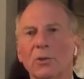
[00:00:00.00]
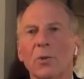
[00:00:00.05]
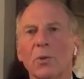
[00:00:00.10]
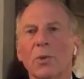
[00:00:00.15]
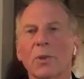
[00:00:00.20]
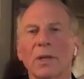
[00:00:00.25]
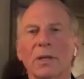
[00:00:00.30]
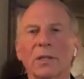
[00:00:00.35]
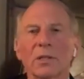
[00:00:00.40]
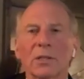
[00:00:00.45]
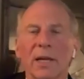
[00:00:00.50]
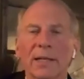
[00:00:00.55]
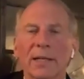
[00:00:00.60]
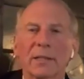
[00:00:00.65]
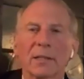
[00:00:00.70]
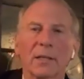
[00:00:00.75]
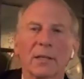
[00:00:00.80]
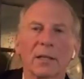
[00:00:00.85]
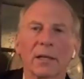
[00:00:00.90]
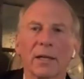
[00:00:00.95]
do things like
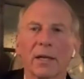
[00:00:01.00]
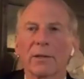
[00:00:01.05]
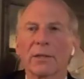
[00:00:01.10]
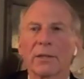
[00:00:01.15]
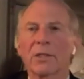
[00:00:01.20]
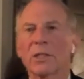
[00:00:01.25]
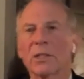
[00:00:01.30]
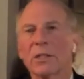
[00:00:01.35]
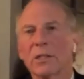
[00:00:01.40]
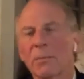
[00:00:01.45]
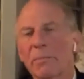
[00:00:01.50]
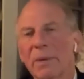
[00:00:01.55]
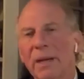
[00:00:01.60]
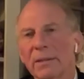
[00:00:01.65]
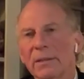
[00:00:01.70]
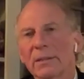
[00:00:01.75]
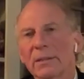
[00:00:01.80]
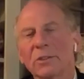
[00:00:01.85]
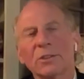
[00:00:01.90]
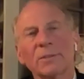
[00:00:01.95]
declare its
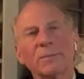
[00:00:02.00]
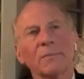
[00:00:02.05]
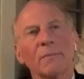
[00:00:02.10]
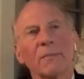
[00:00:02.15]
independence.